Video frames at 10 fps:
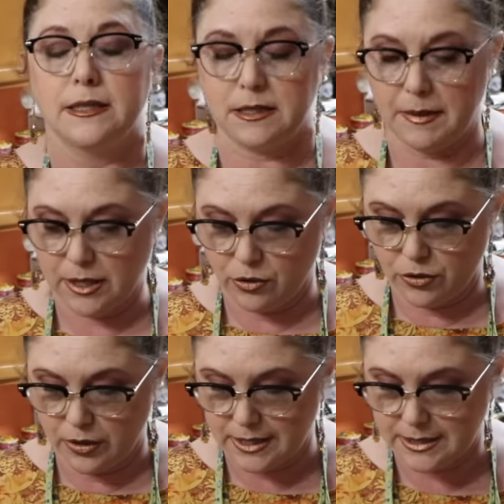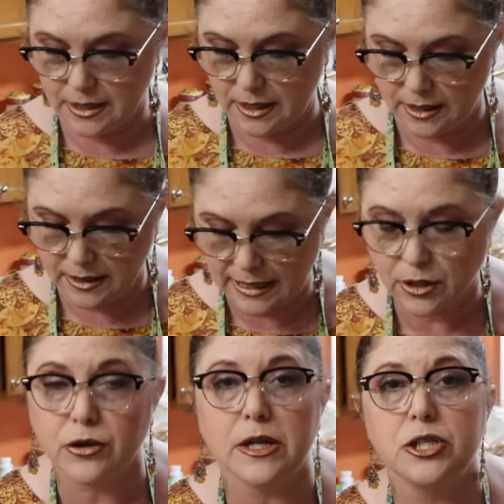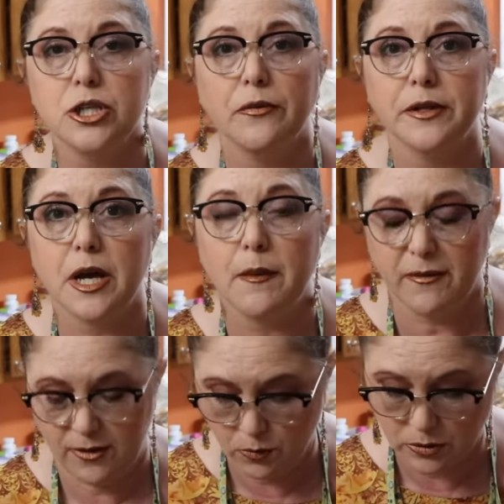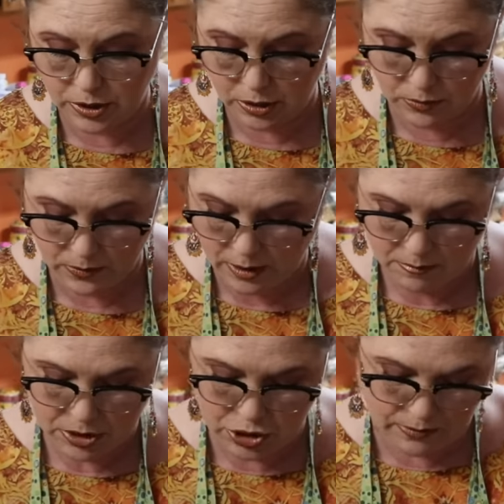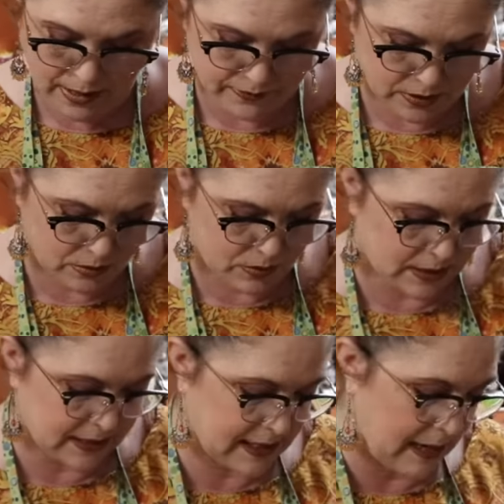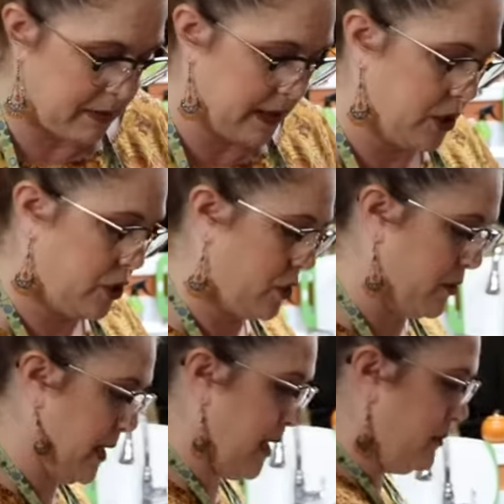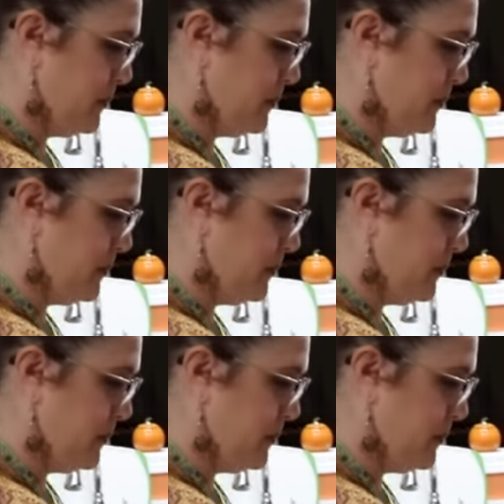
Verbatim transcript: to make your crust uh, kind of crunchy on the top if you want to, but you don't have to because it's got plenty of sugar in it.